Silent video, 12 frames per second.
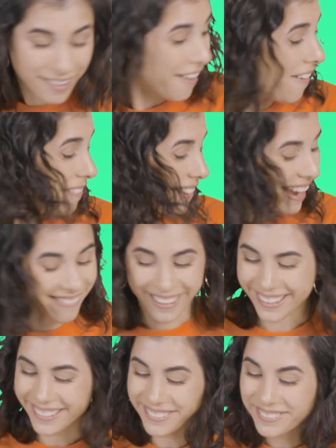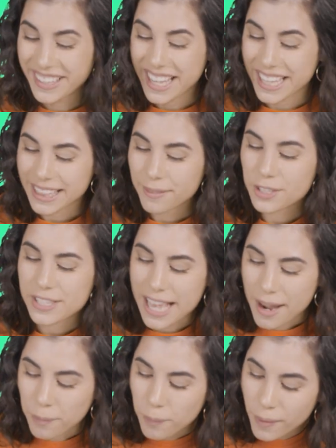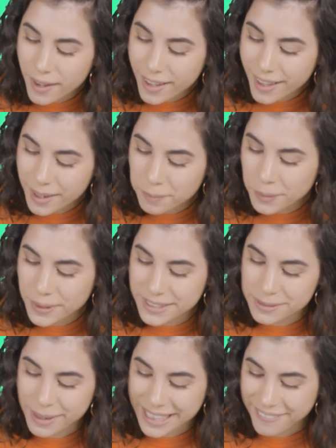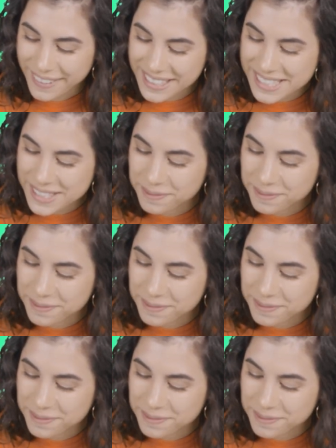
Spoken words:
Oh, hey, Rocco. Let me just add one more smiley face.